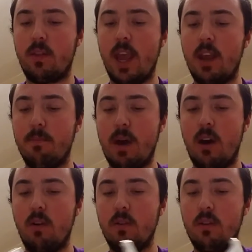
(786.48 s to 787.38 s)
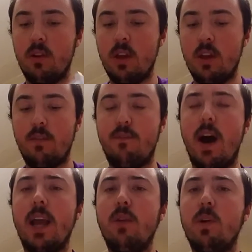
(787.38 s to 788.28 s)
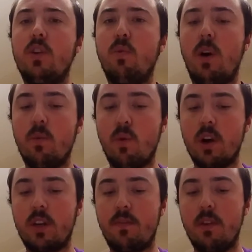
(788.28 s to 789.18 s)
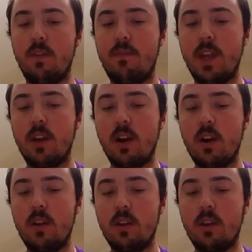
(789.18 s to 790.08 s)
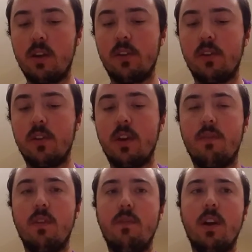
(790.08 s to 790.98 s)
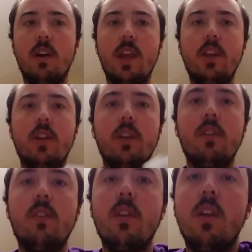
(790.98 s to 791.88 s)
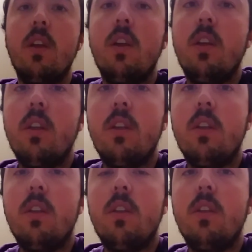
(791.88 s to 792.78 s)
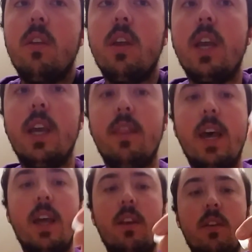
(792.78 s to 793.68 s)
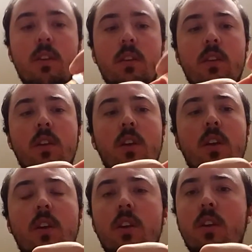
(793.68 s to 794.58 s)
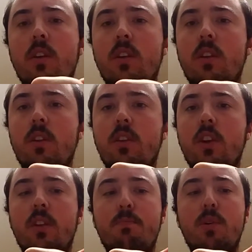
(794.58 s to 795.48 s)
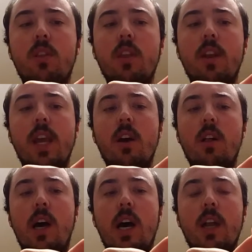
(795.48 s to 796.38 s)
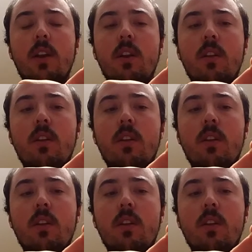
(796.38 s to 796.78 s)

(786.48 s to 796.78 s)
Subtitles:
take them out, find which one works for the finger because there's different variations, and then just put the nail on.